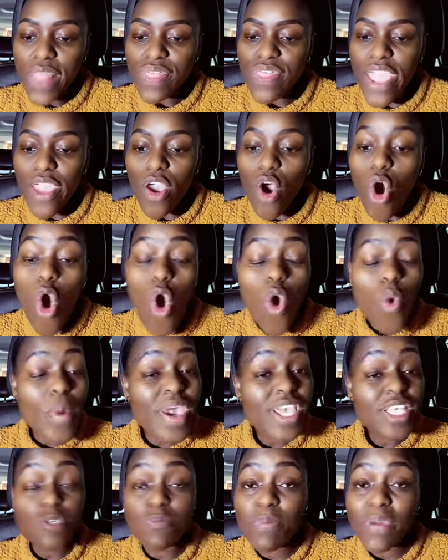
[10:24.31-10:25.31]
They
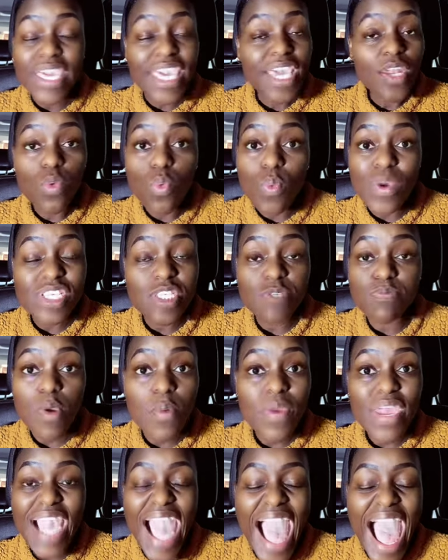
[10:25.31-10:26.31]
always begin
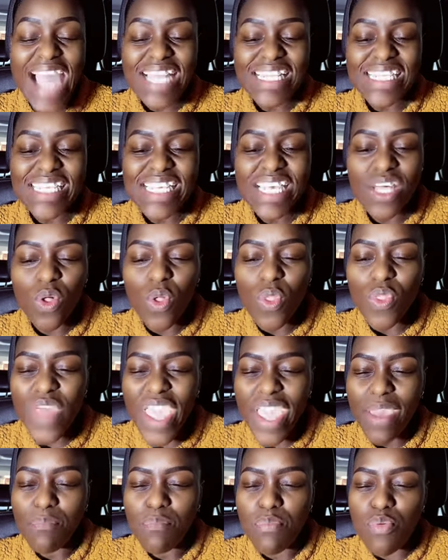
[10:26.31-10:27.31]
whispering until
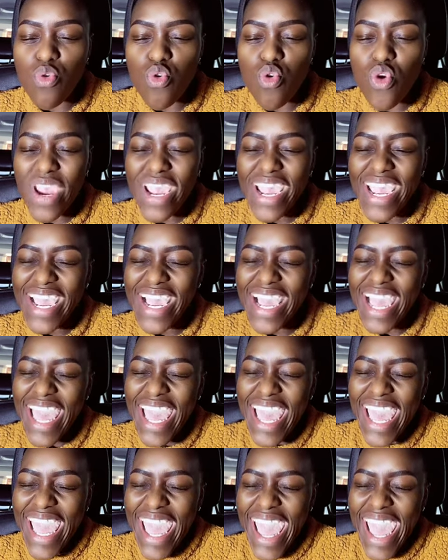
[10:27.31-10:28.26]
they bring